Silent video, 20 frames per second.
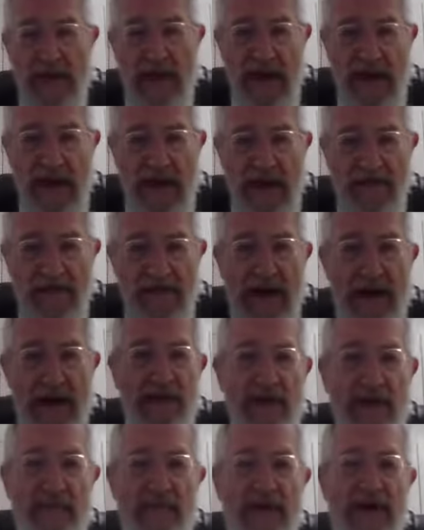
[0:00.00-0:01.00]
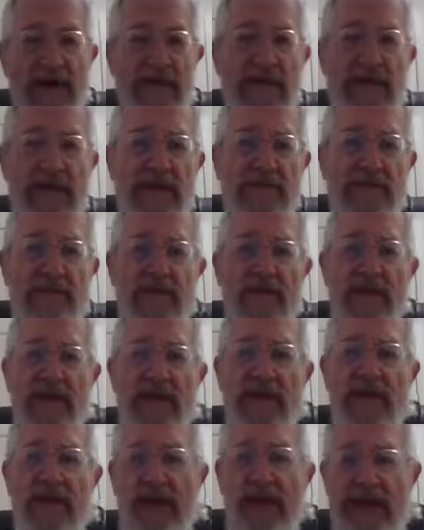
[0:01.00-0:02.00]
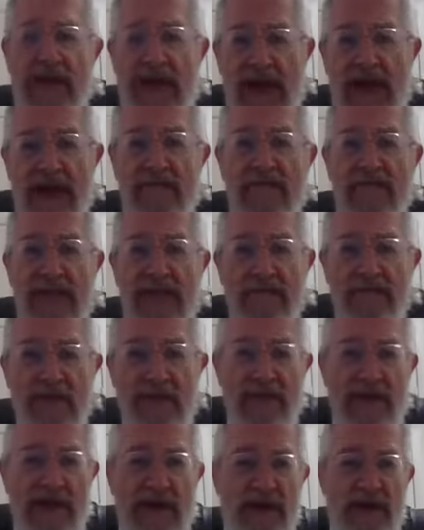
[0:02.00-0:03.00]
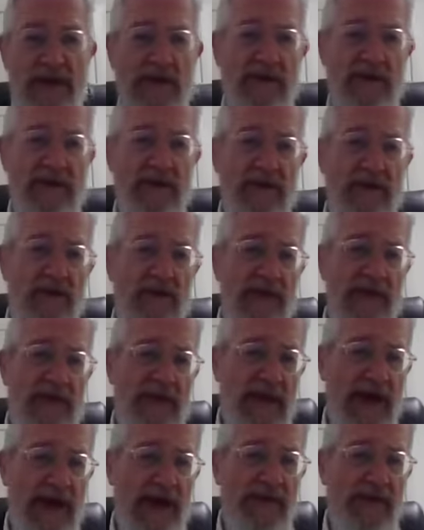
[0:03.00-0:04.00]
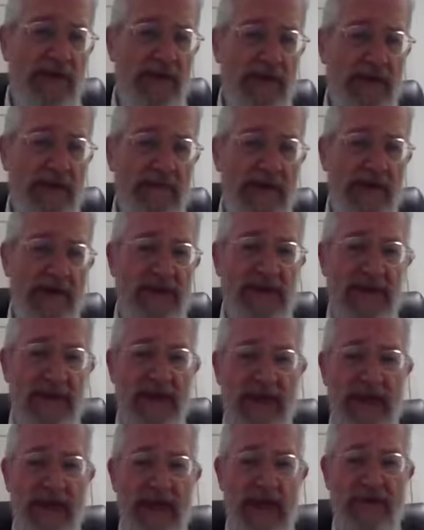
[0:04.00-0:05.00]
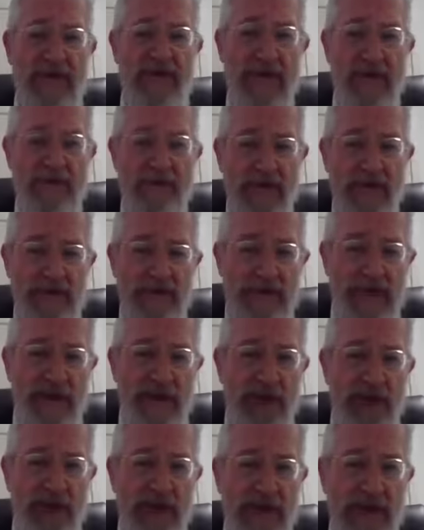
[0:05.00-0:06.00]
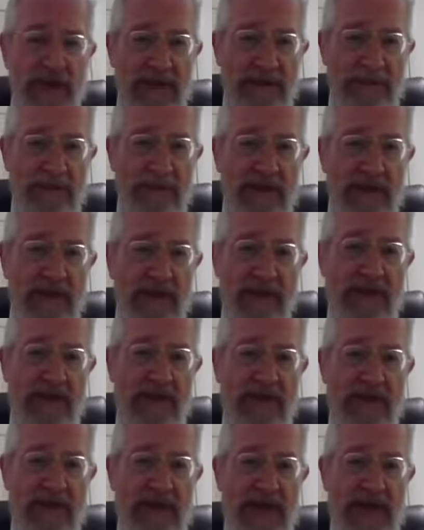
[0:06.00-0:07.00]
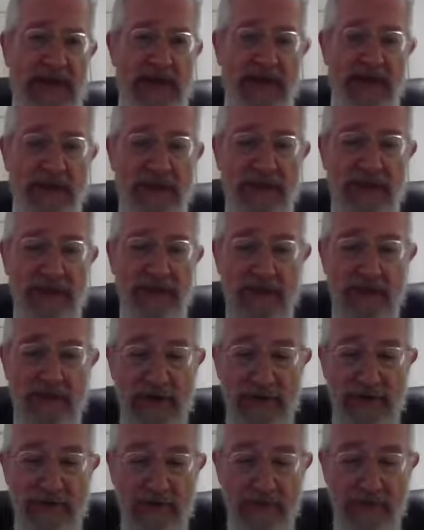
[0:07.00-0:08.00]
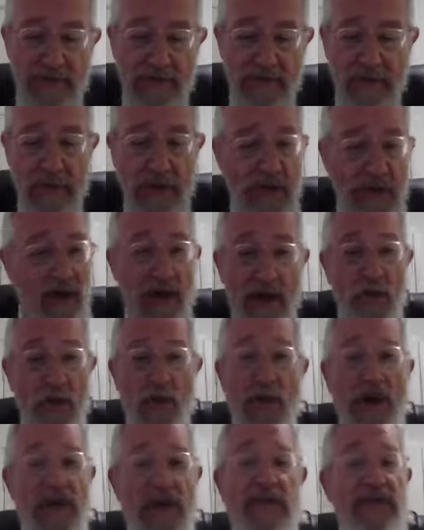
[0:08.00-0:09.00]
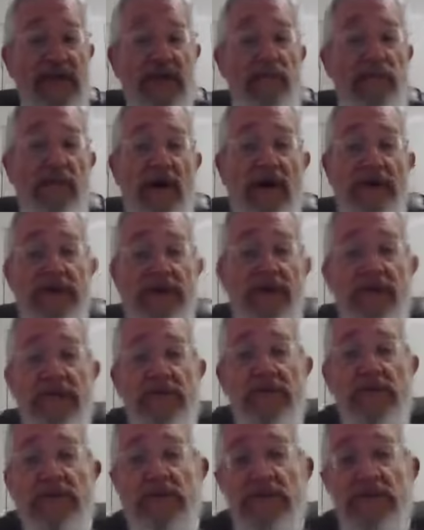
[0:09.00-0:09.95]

they found the pasuk that gave them permission. They darshaned the pasuk that gave them permission to build this Ezra's Nashim. Where is this pasuk?